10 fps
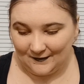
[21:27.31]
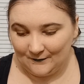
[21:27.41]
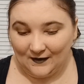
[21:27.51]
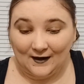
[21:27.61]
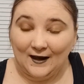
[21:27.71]

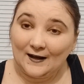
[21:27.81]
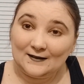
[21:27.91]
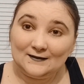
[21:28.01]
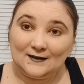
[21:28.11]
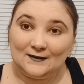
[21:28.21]
But
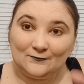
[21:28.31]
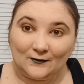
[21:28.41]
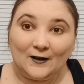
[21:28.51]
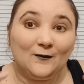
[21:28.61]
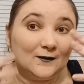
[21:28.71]
I did
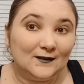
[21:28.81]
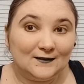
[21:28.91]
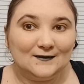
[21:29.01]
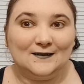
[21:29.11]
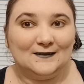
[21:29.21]
well on
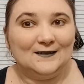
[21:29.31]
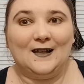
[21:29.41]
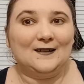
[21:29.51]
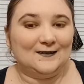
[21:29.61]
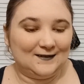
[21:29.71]
it,
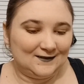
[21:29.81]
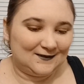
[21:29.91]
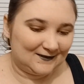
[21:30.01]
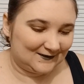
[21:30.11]
at least.